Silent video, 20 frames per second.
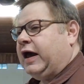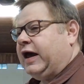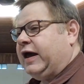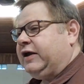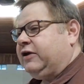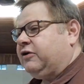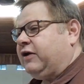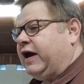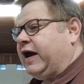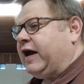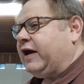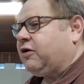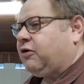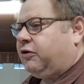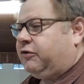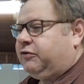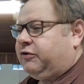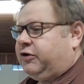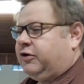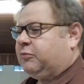hang your hat
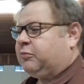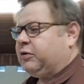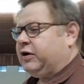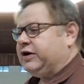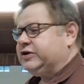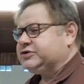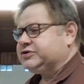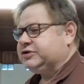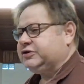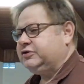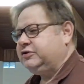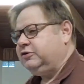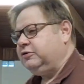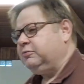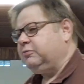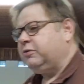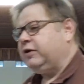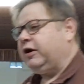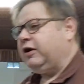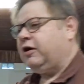on the oppression
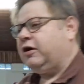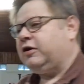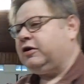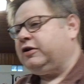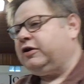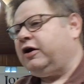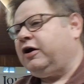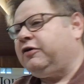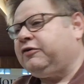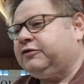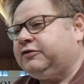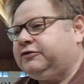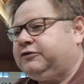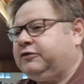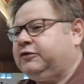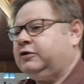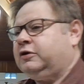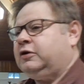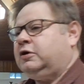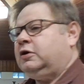you bring on to the
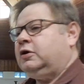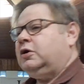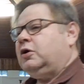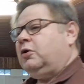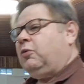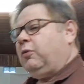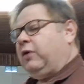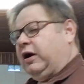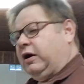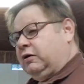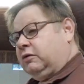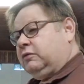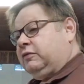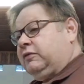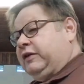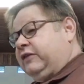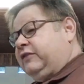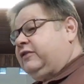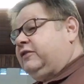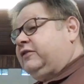others.
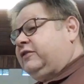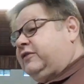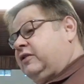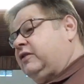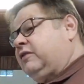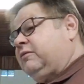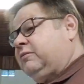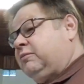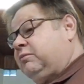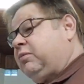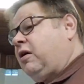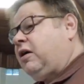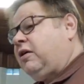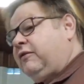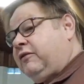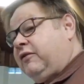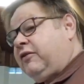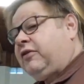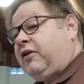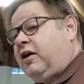Well, this is the
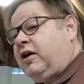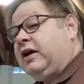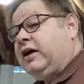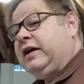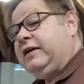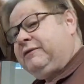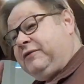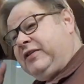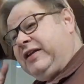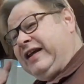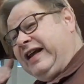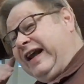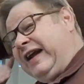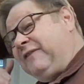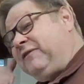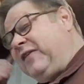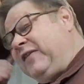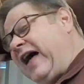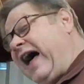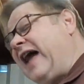part of the thought.
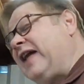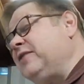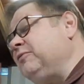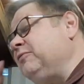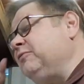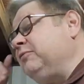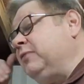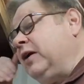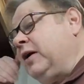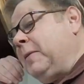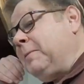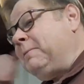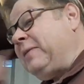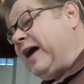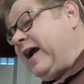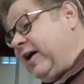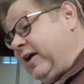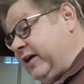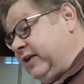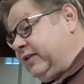If that
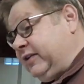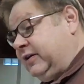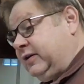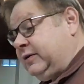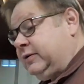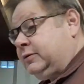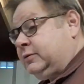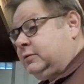parent